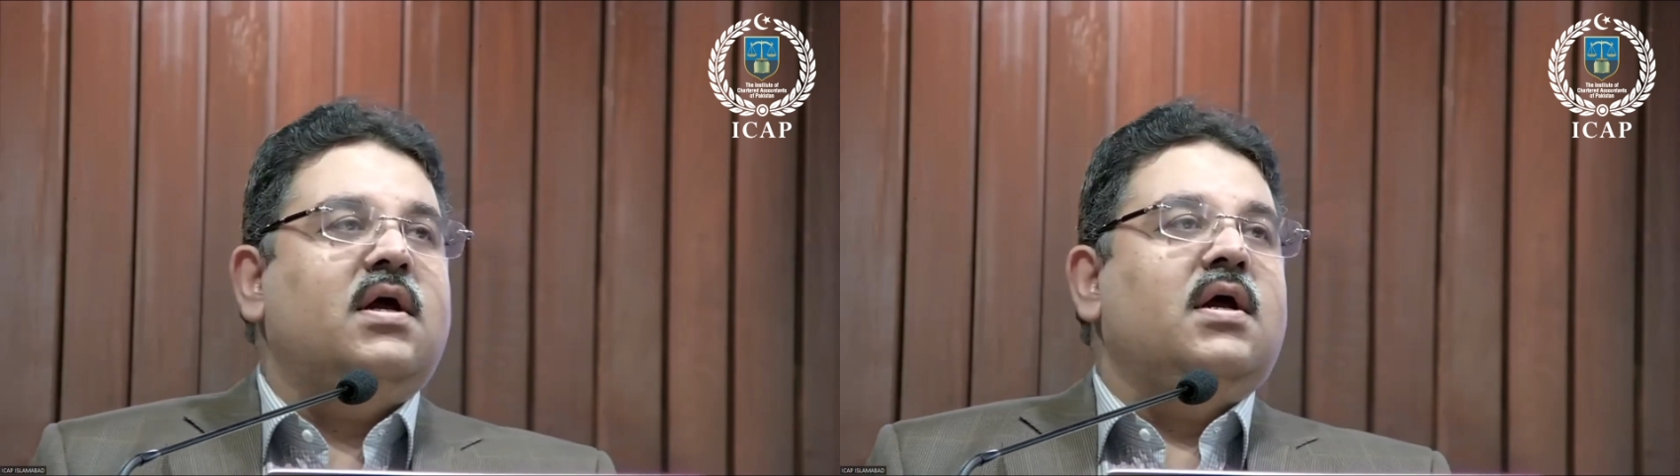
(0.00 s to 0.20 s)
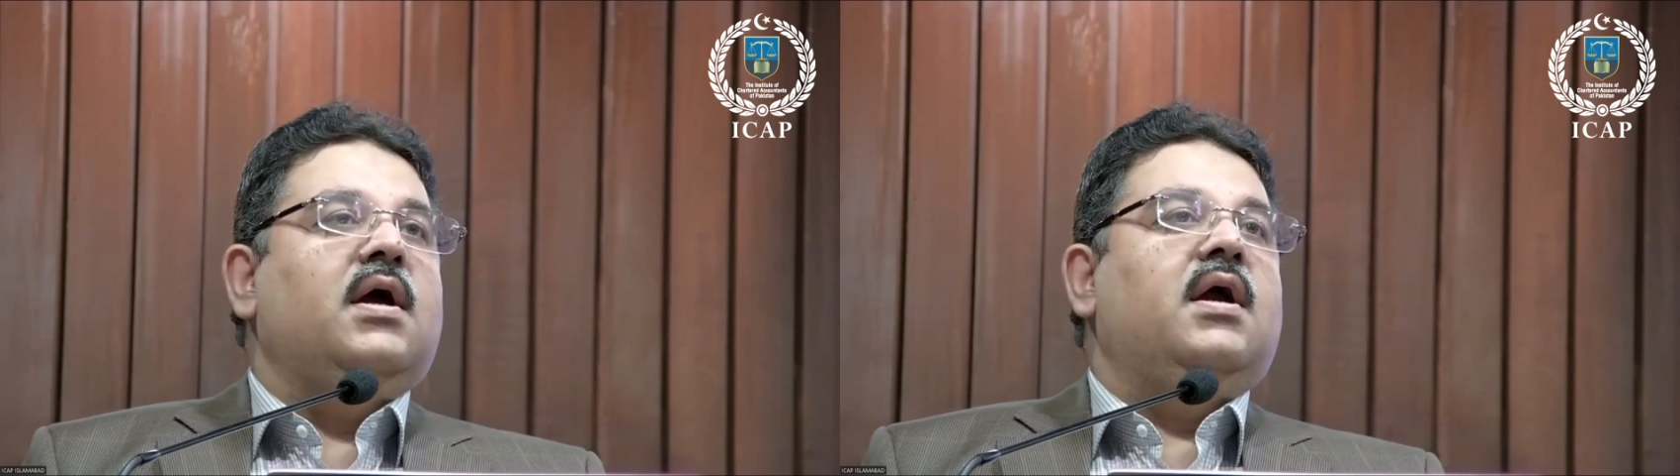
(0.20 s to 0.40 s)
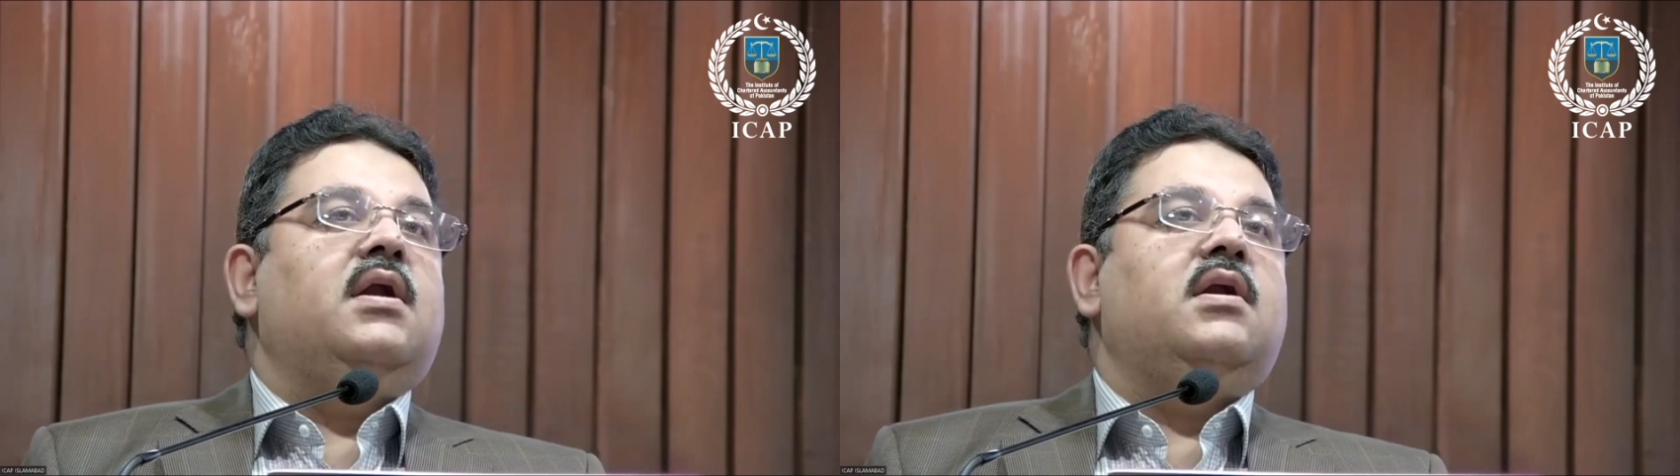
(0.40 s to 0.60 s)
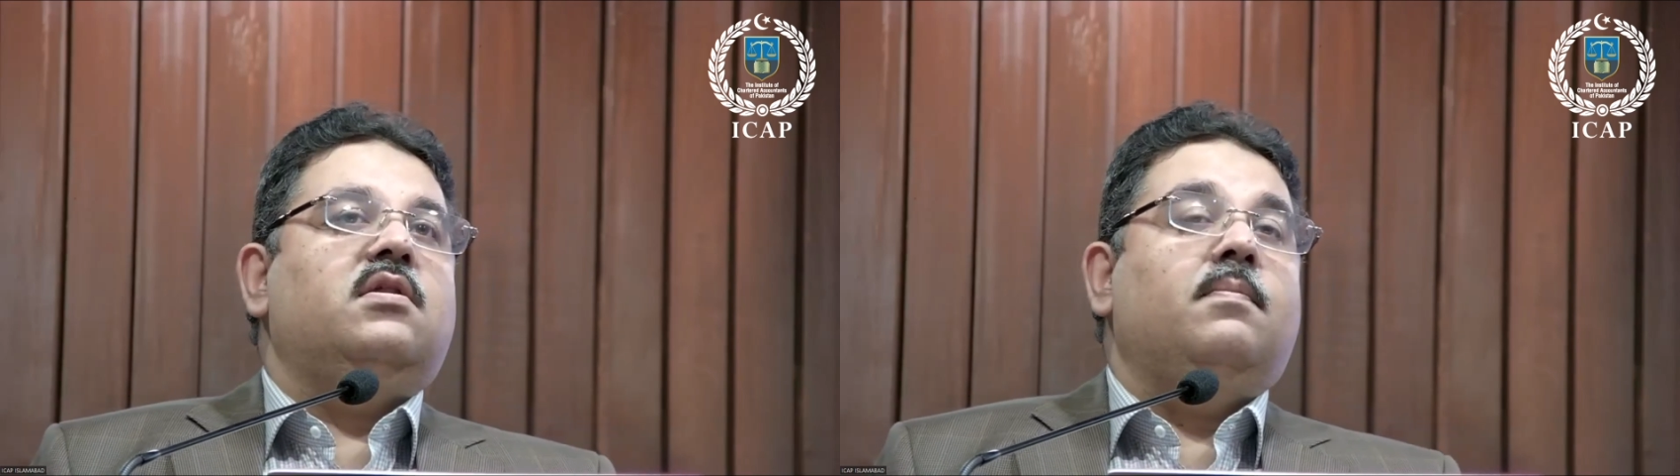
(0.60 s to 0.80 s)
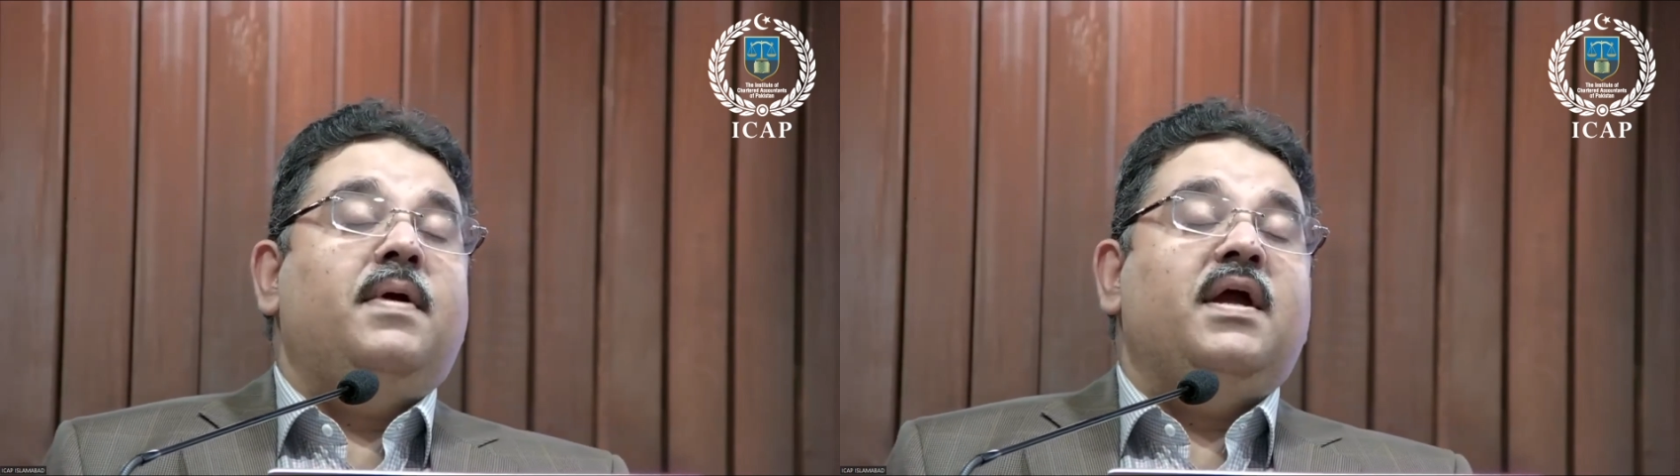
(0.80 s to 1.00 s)
and it's a
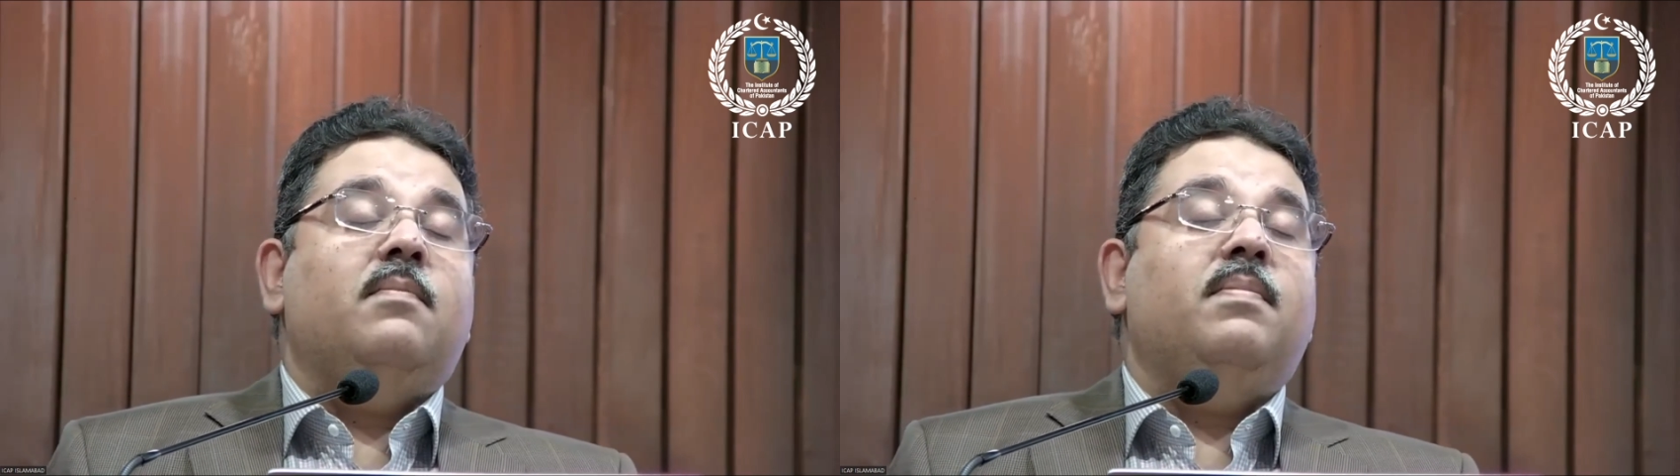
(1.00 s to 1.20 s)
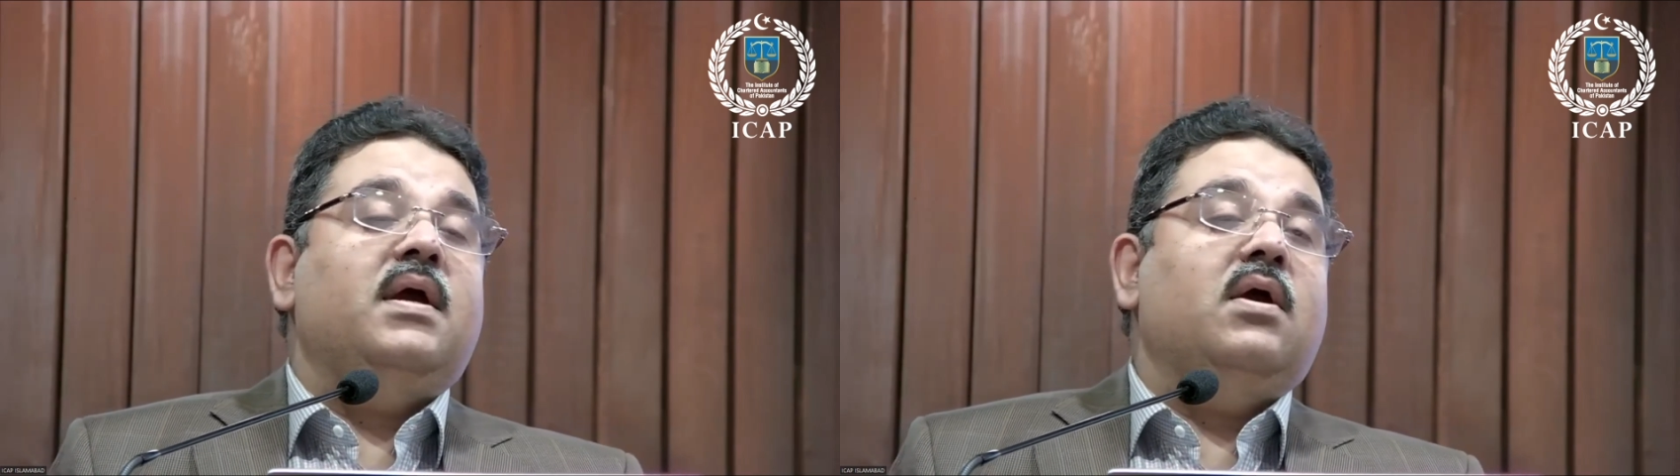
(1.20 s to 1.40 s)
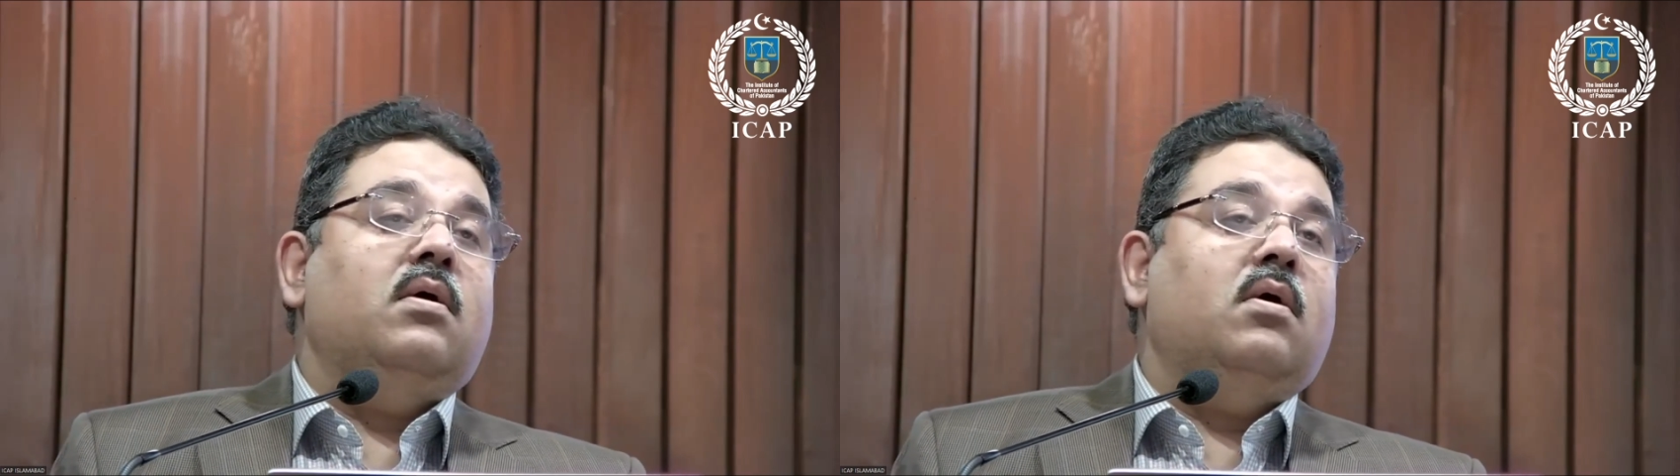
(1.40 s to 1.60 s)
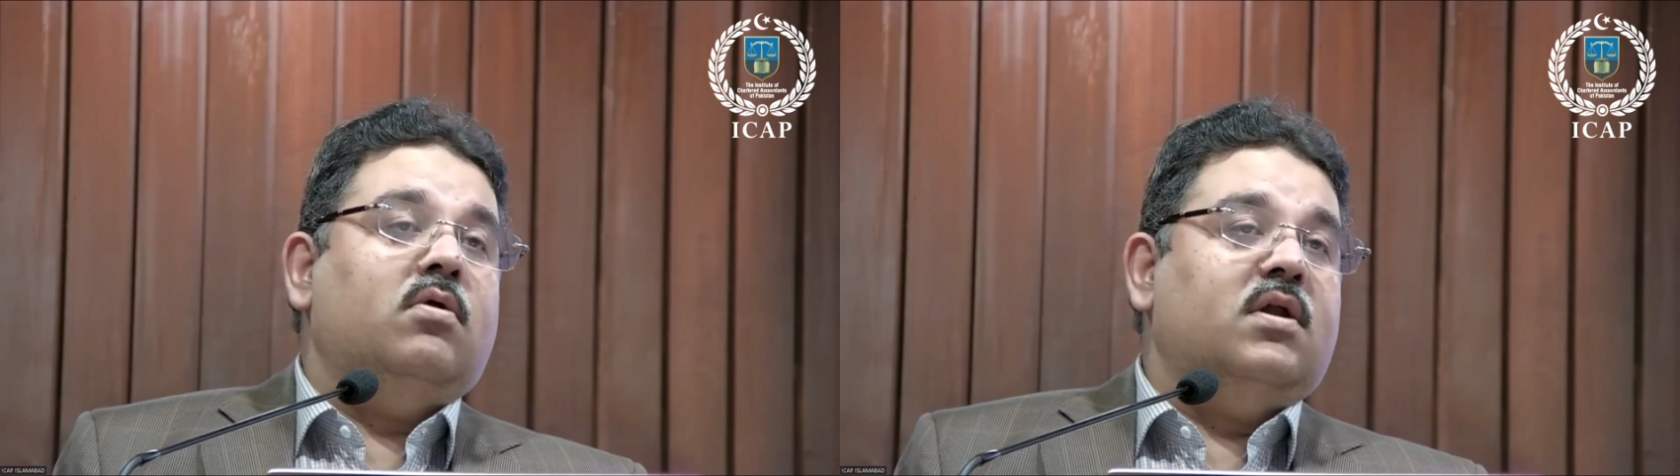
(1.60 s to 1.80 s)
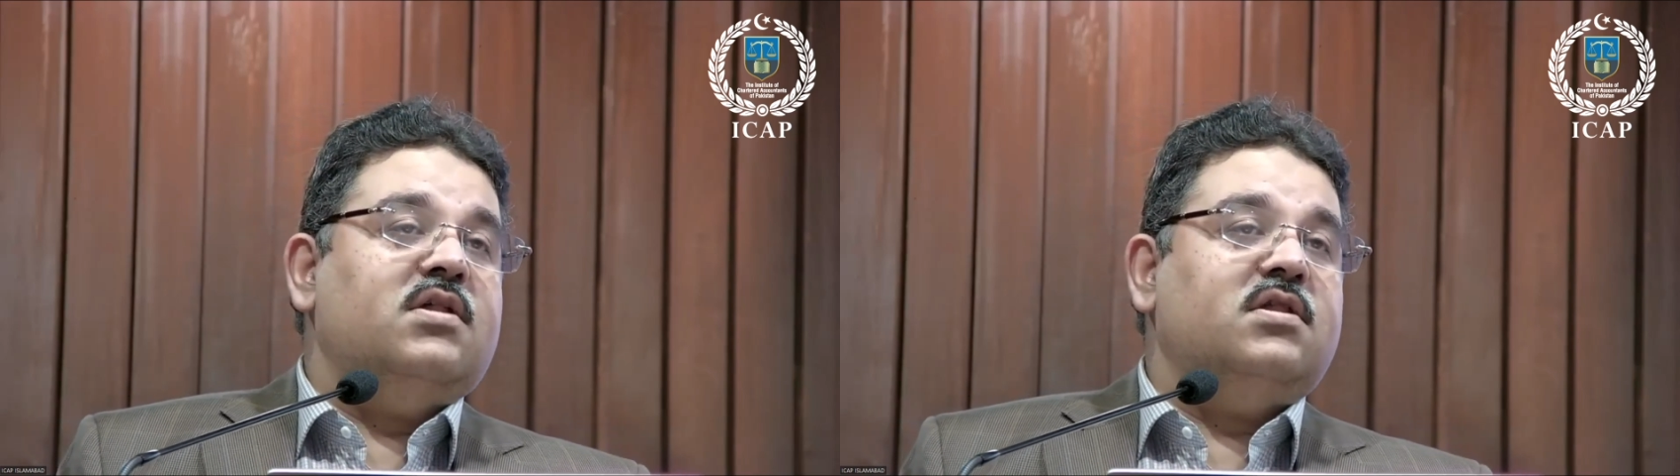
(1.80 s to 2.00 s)
big, big
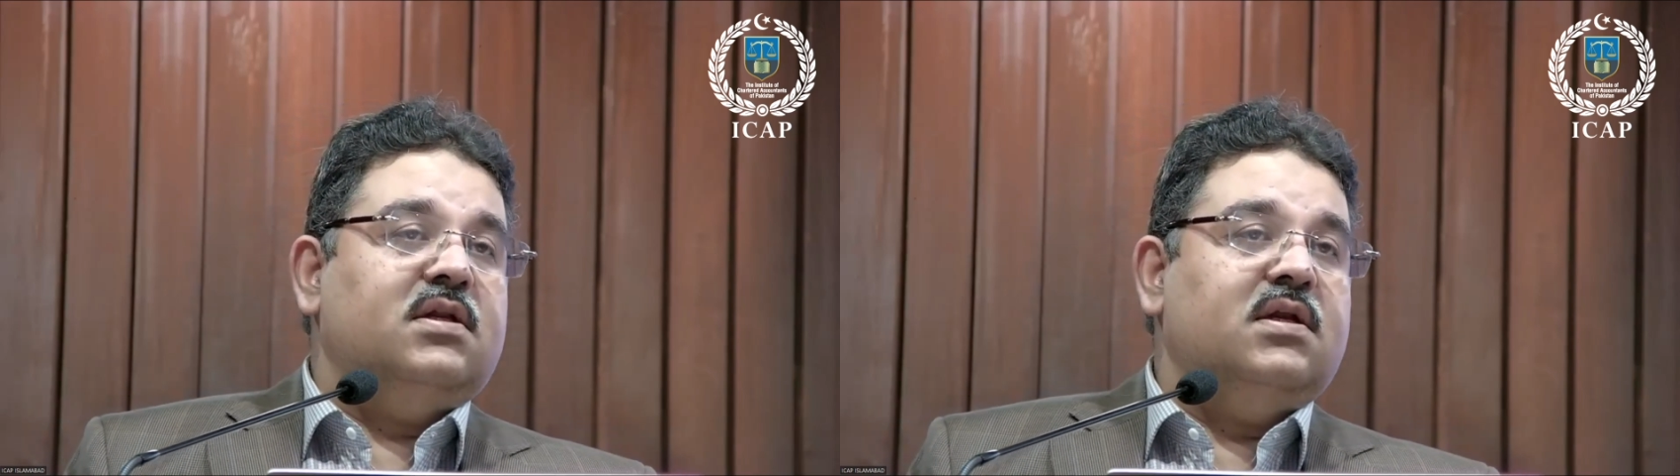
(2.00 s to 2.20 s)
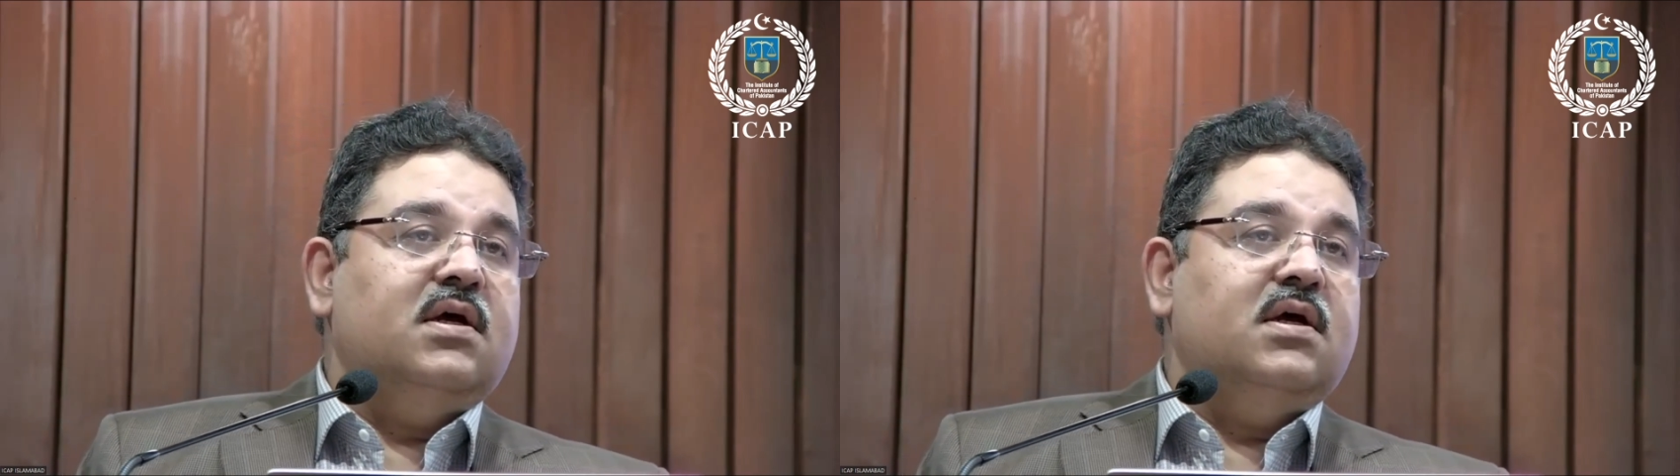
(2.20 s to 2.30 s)
horizon